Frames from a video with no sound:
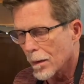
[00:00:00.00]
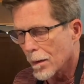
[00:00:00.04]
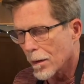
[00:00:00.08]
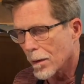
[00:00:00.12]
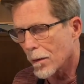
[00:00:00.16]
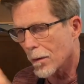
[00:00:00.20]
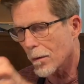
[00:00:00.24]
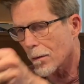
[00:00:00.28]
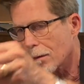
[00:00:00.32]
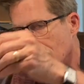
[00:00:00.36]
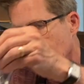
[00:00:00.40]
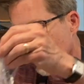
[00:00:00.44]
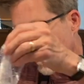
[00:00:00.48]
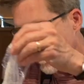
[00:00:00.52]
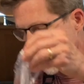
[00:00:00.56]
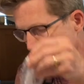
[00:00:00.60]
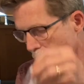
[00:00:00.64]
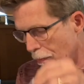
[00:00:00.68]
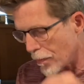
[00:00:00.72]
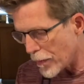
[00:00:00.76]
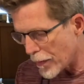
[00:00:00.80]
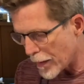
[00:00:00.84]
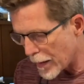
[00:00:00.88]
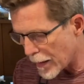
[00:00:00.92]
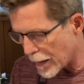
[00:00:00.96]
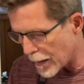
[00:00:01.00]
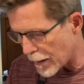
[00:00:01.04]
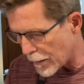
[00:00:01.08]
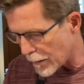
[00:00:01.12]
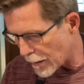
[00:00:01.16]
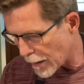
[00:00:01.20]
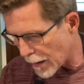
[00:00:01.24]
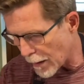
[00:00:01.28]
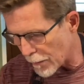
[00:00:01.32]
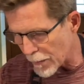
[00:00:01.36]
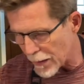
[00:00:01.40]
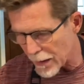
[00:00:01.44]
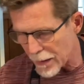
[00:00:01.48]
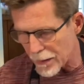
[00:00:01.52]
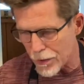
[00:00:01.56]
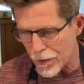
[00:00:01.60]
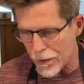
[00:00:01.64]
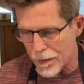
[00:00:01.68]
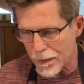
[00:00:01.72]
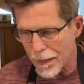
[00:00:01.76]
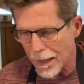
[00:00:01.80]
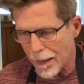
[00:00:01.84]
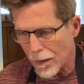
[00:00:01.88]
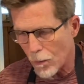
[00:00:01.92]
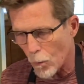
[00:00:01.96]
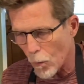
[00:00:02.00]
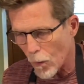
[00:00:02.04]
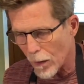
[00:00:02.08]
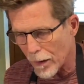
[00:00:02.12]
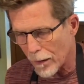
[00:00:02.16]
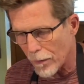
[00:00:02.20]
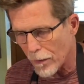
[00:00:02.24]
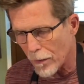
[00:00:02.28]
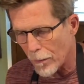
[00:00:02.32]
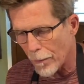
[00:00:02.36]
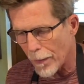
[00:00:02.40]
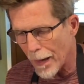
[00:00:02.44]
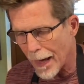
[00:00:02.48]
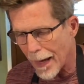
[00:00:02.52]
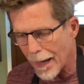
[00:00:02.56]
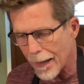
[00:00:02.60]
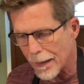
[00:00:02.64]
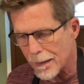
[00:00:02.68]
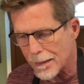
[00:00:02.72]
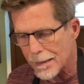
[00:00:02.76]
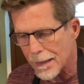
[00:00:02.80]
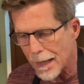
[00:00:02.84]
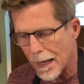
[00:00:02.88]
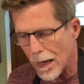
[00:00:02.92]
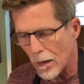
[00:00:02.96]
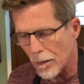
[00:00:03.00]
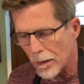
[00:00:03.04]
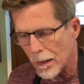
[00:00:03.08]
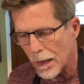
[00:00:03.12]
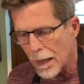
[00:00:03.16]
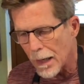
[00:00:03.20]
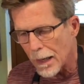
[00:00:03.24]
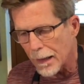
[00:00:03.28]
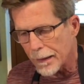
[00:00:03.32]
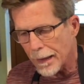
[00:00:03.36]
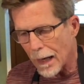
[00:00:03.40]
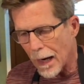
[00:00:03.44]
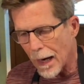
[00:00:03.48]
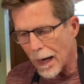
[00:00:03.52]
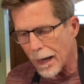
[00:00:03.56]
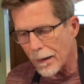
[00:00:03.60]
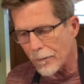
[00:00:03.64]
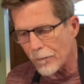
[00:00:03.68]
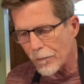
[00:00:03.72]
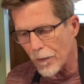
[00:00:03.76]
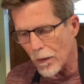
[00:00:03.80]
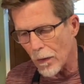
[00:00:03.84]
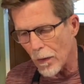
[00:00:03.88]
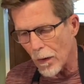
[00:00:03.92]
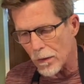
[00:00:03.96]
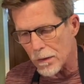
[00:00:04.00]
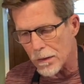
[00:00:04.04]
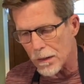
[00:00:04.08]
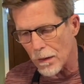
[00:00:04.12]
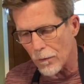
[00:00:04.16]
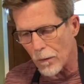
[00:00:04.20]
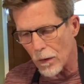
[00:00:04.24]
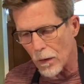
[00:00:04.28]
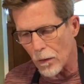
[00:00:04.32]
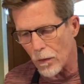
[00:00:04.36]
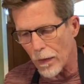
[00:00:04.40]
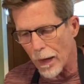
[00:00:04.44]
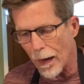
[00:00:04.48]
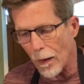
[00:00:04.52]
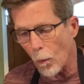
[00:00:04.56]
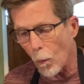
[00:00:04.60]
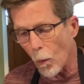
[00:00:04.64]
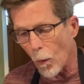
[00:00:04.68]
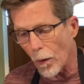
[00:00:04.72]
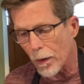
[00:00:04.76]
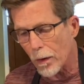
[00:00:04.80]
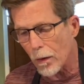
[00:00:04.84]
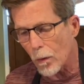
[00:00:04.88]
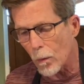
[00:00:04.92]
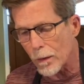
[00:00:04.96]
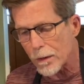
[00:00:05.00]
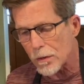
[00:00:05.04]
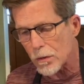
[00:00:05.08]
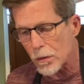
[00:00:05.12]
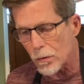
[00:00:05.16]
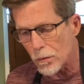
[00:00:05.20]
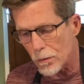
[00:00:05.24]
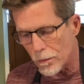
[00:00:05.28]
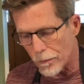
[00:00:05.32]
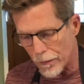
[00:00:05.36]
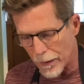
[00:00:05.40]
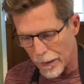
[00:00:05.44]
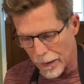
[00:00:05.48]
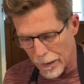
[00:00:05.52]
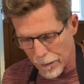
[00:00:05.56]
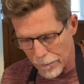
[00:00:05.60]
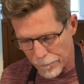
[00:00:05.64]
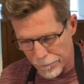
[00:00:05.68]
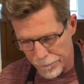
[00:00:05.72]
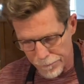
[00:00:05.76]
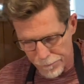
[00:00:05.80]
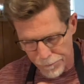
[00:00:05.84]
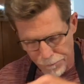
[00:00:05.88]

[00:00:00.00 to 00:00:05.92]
Okay, I'm going to just take one of the bags out. Now, for those of you that work with sous vide,